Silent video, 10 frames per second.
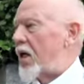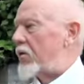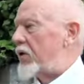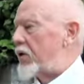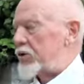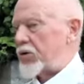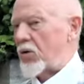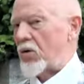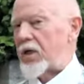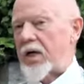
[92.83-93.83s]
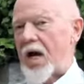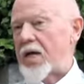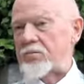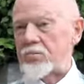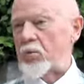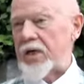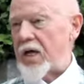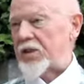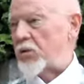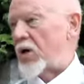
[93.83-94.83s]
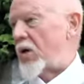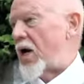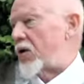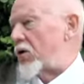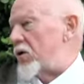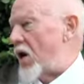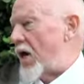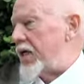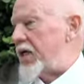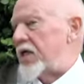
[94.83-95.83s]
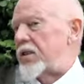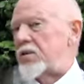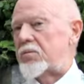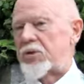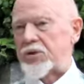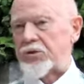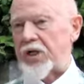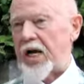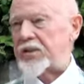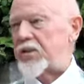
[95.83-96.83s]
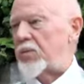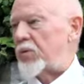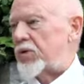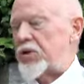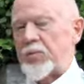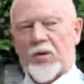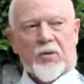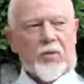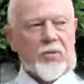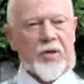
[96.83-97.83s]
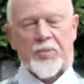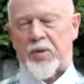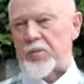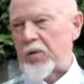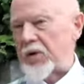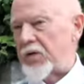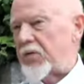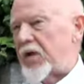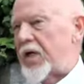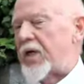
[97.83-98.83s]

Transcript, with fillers: uh Rideau School, and I we that's where I learned hockey. And Mr. Jackson, the principal, they were great people and everything.